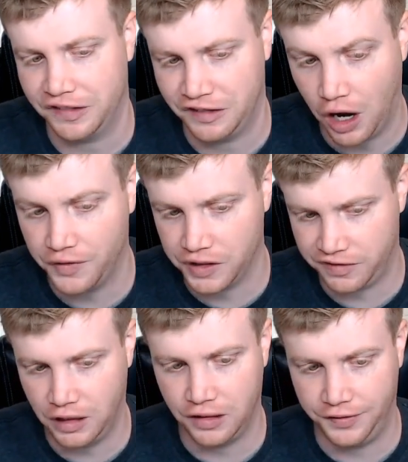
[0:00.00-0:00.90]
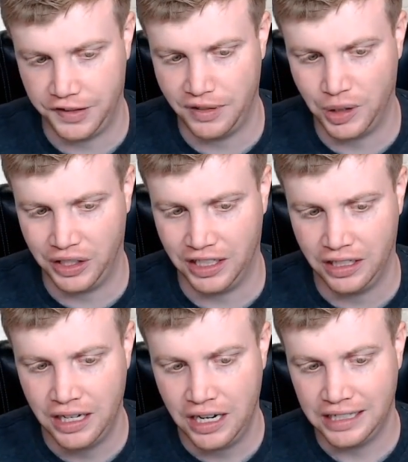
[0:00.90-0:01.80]
So of those 350 million,
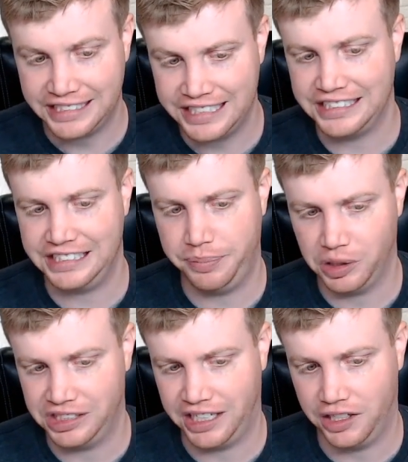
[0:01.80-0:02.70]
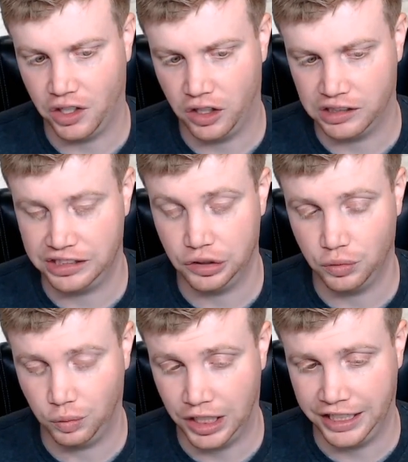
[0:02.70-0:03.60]
60% are still
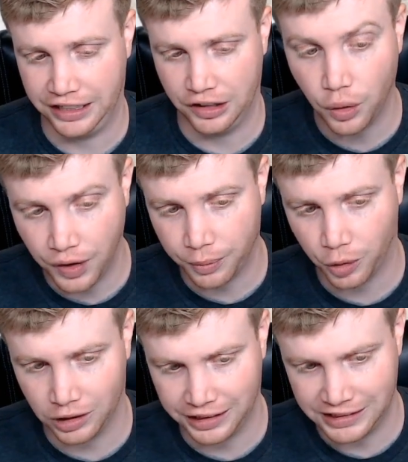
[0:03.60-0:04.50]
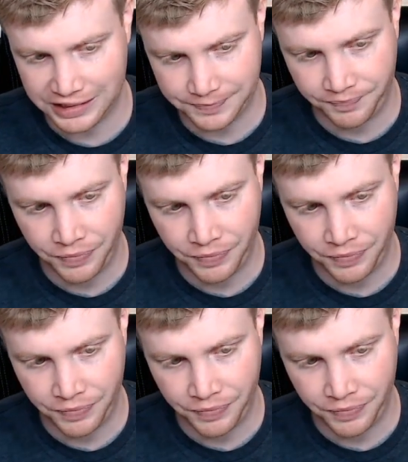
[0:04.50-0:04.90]
running the November release.